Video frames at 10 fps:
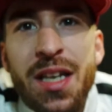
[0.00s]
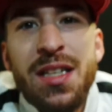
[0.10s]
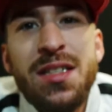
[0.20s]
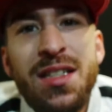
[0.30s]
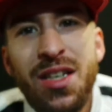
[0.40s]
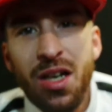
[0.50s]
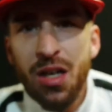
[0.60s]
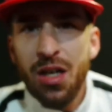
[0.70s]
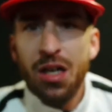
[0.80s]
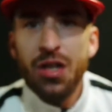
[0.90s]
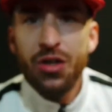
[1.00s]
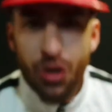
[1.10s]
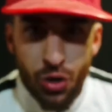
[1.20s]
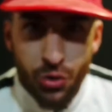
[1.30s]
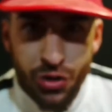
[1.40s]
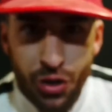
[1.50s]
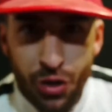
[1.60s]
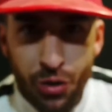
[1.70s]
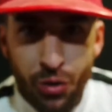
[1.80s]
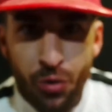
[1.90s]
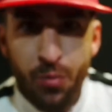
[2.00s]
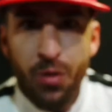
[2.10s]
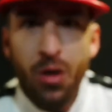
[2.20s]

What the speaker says: is good, YouTube.